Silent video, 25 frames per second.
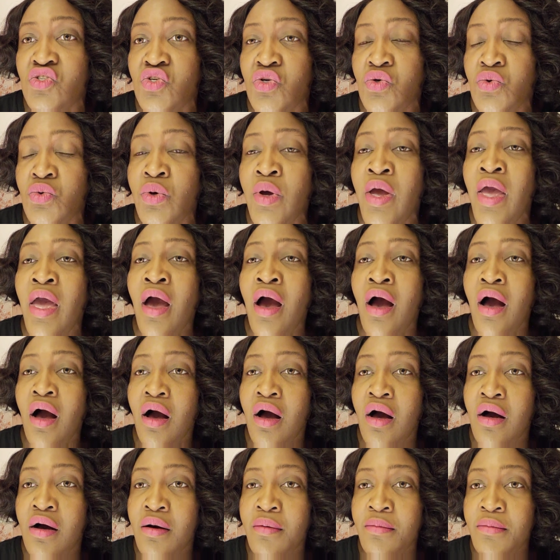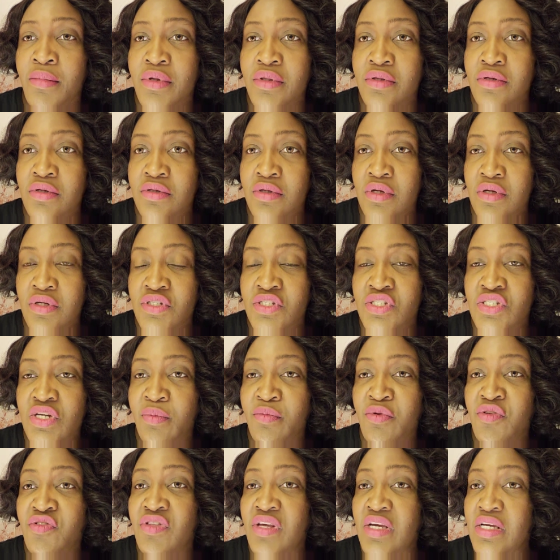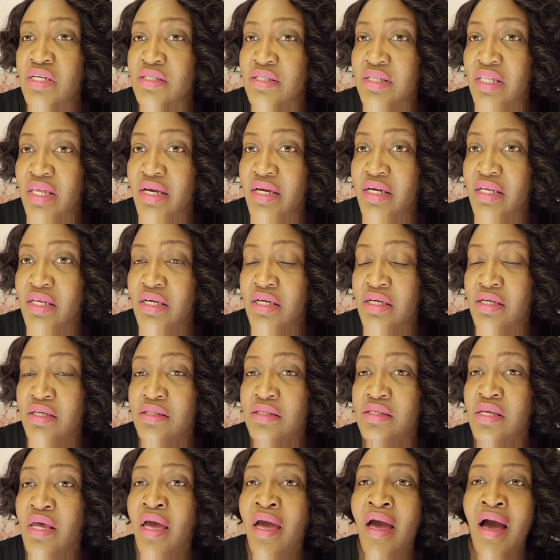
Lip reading: to some of these ladies.